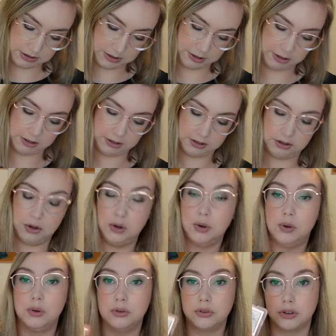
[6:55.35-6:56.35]
in
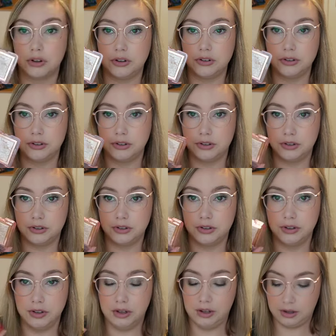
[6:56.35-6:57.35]
Ozone.
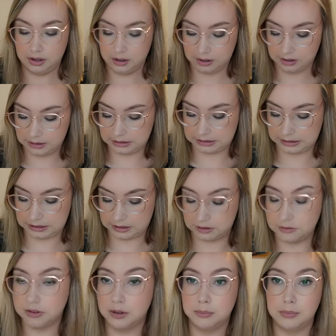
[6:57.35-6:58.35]

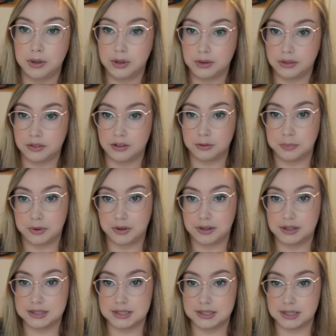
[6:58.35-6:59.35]
Love both of those products.